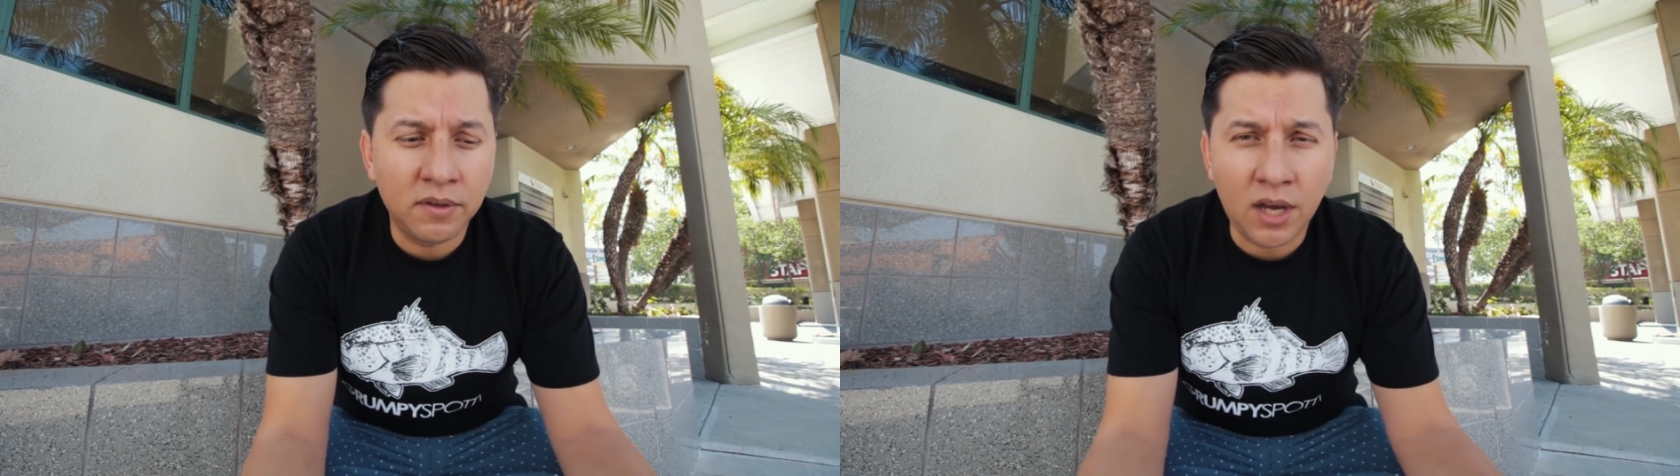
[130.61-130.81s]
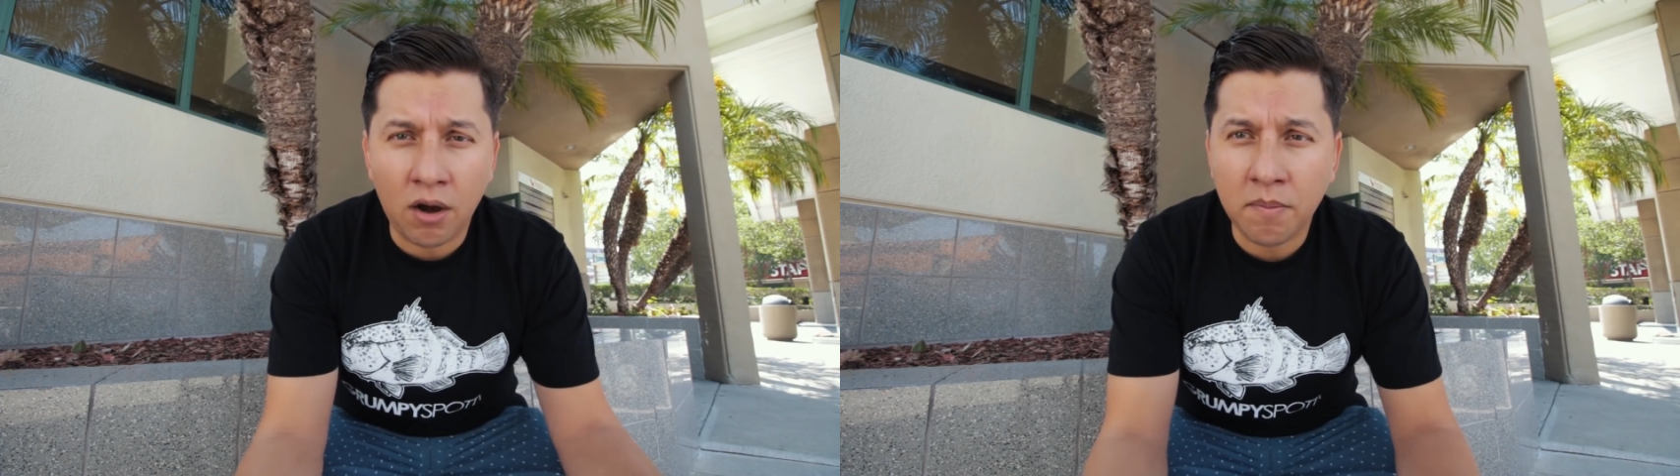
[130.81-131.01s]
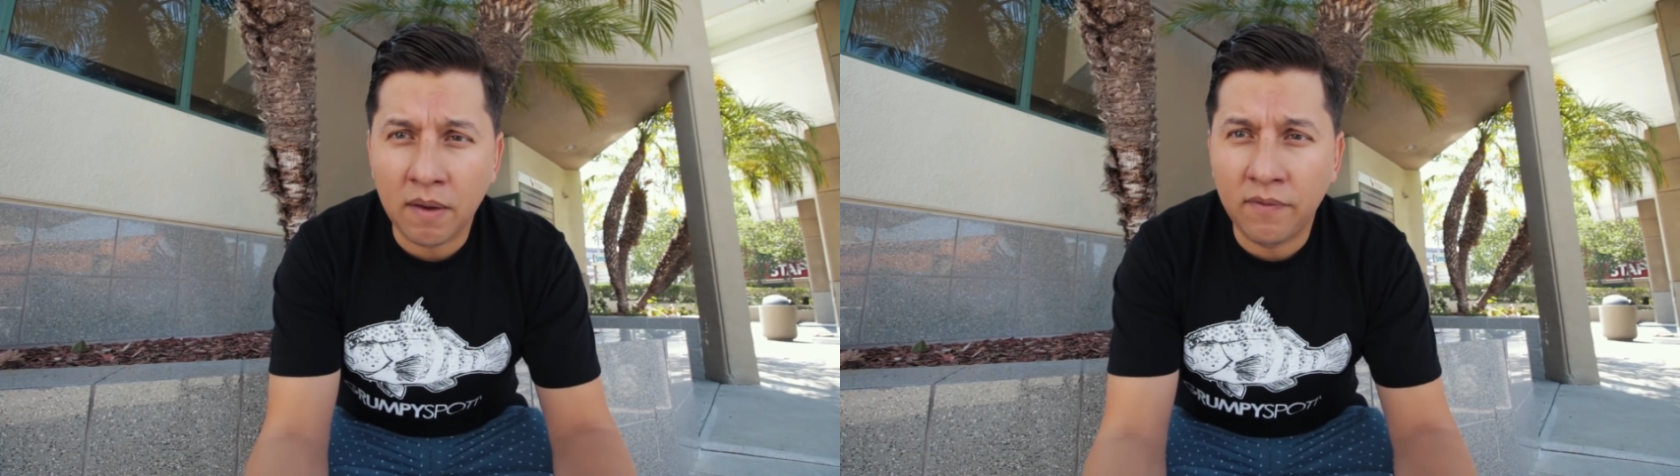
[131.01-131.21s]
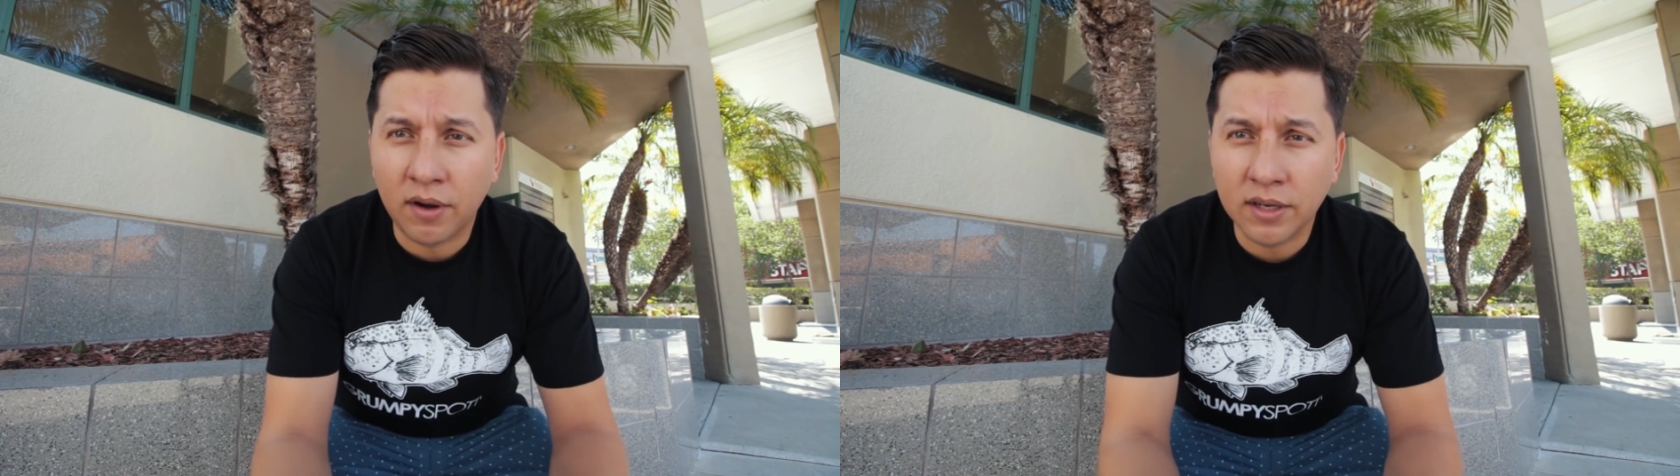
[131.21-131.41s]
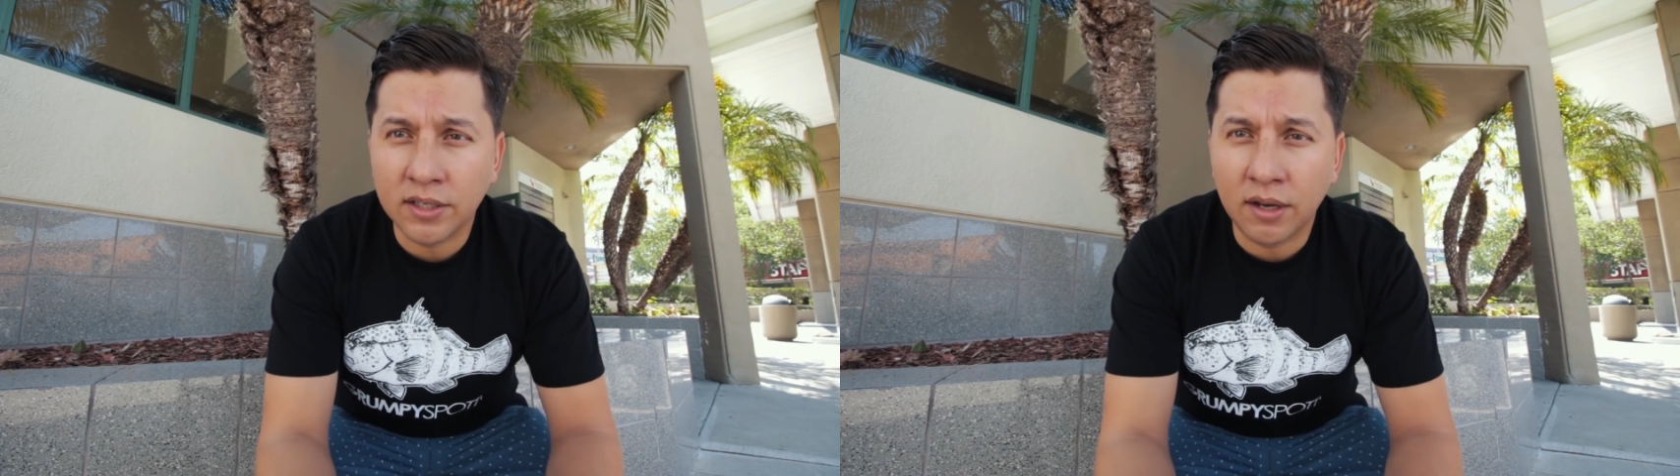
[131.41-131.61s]
narrowing my
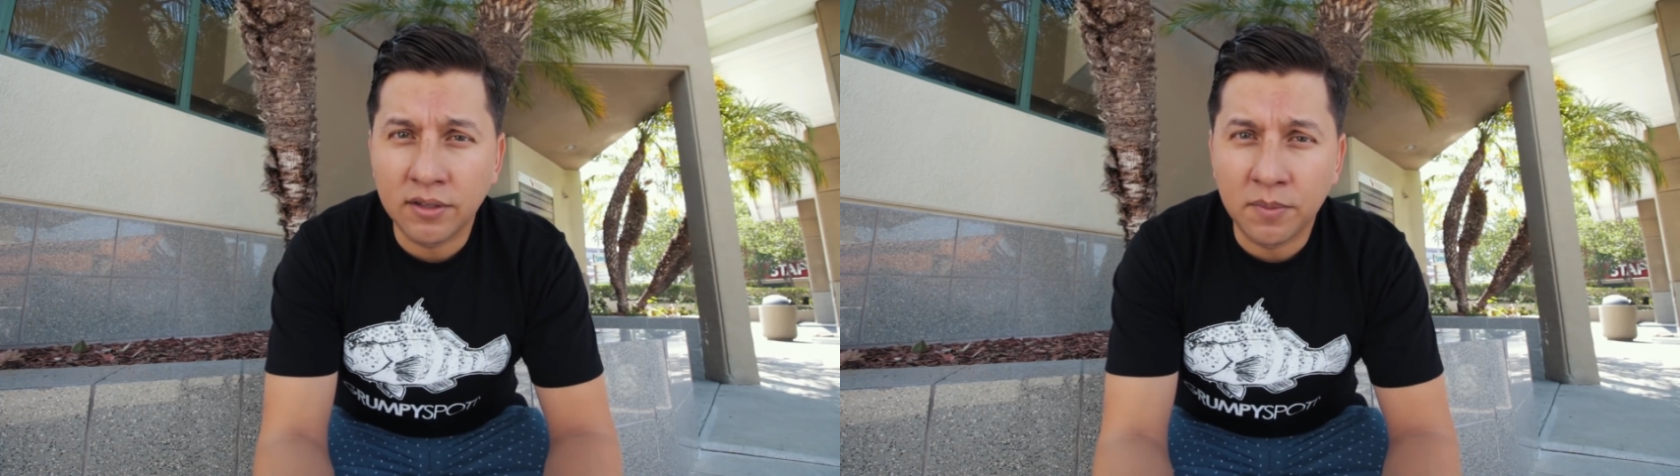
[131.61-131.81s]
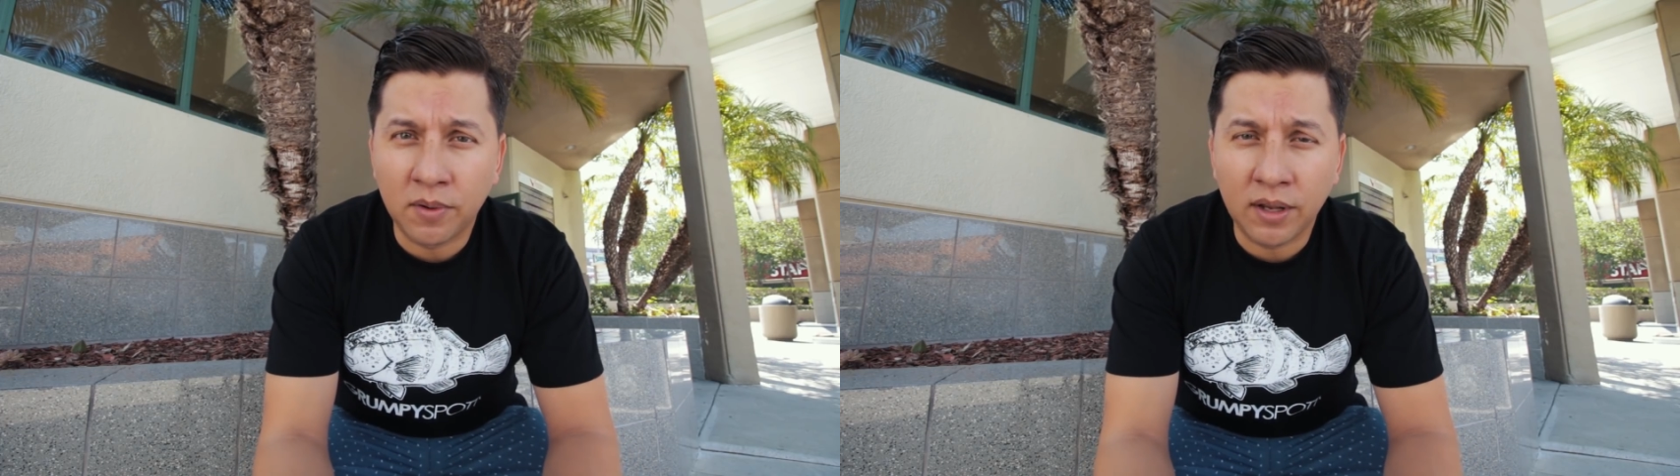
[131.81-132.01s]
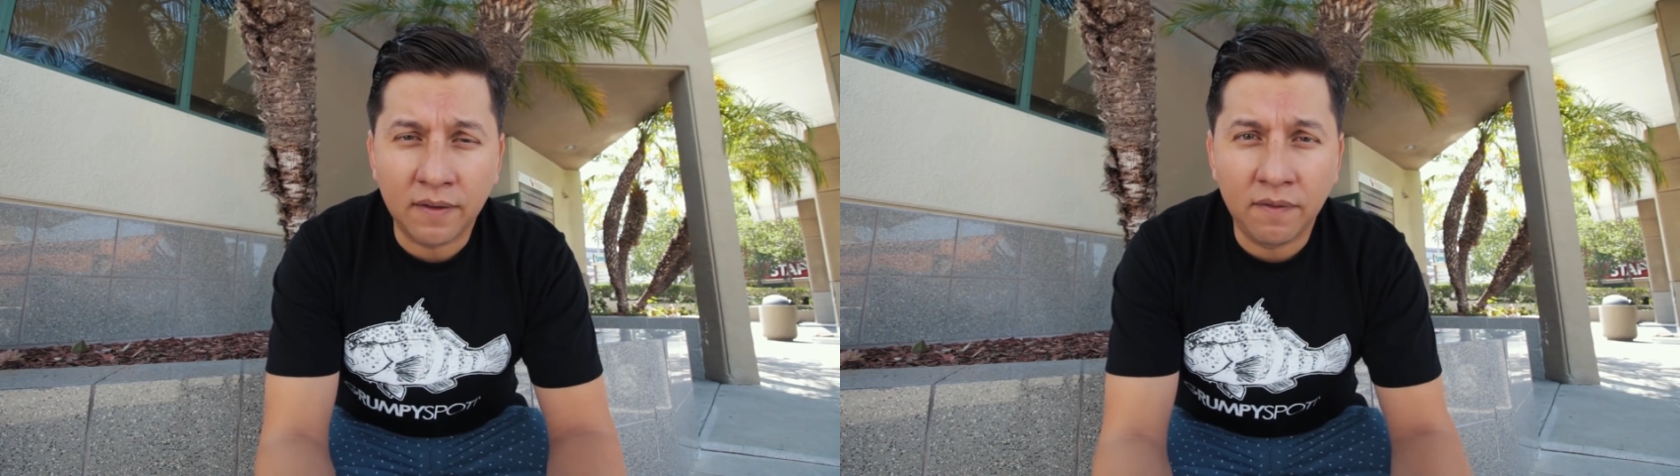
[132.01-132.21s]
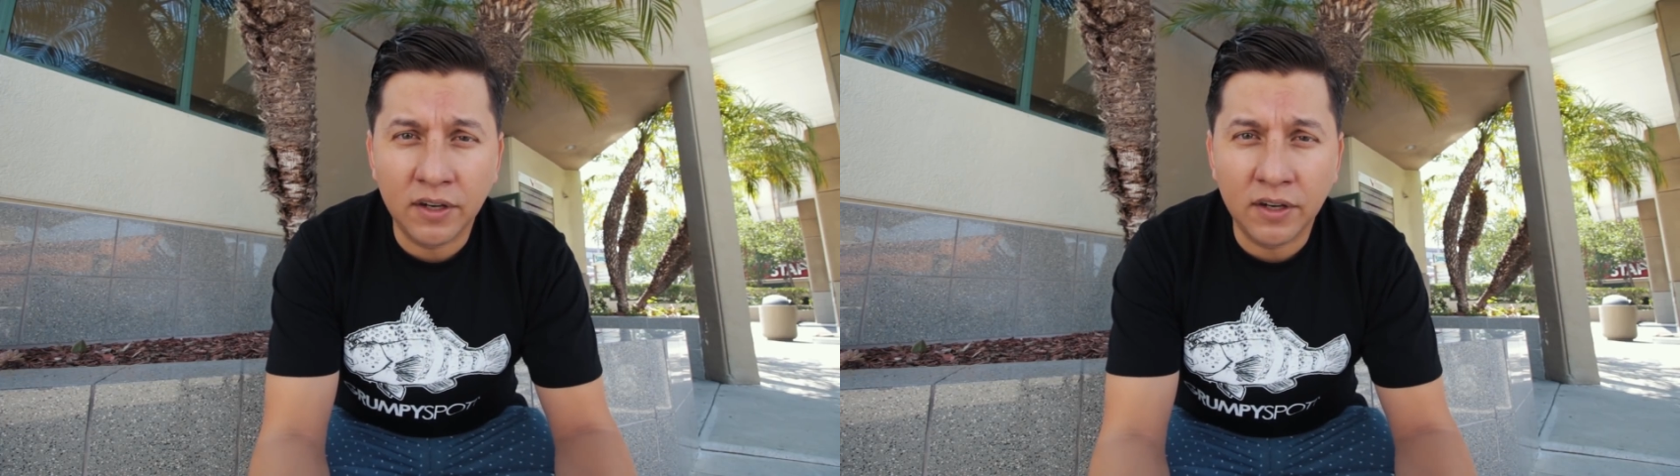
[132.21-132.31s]
focus down to more like